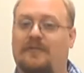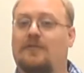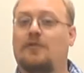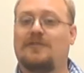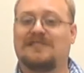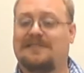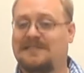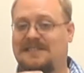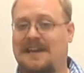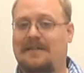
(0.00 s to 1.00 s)
the note is on the
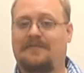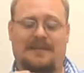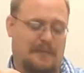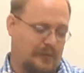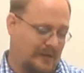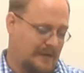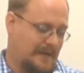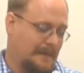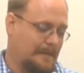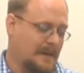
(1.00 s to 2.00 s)
staff and playing
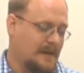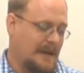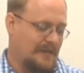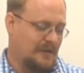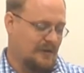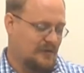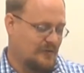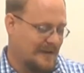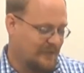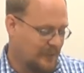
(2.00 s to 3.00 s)
that. And they're going to
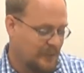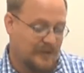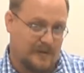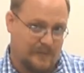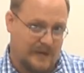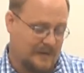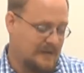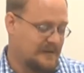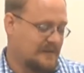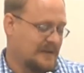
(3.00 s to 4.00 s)
do that for me when they come back
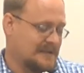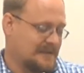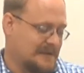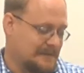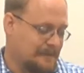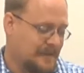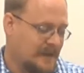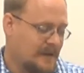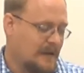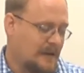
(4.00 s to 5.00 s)
to the next lesson.
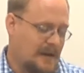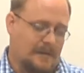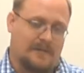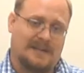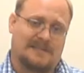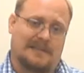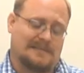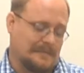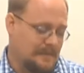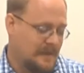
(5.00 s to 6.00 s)
All right, next
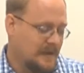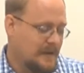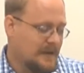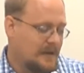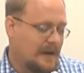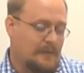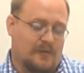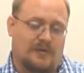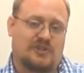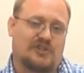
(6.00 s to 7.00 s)
lesson. I'm
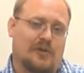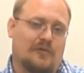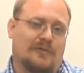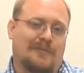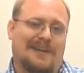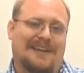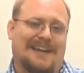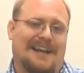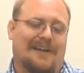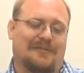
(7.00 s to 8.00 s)
going to show them
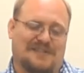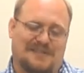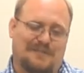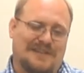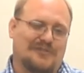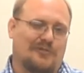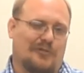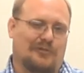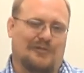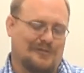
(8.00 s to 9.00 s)
how the speed
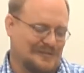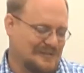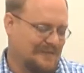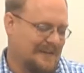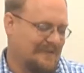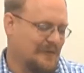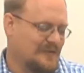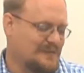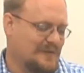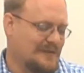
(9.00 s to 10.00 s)
drill goes, the
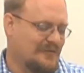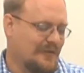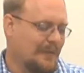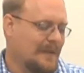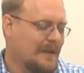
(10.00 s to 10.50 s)
5-note speed drill.